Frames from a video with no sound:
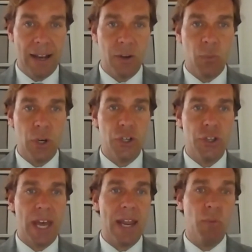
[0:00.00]

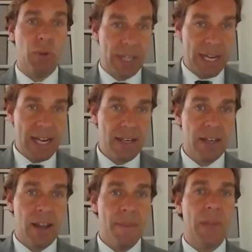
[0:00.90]
which they will need
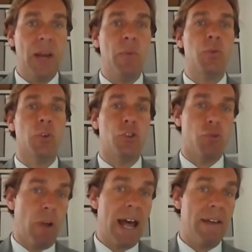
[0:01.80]
and which will
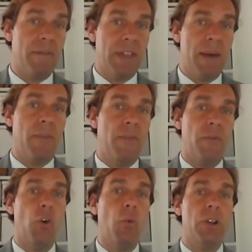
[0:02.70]
drive them
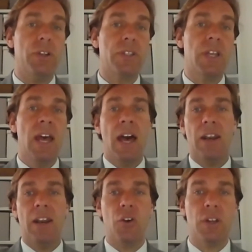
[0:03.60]
forwards.
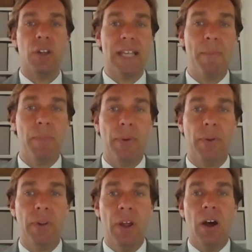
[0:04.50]
And a good
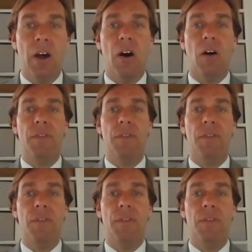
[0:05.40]
example of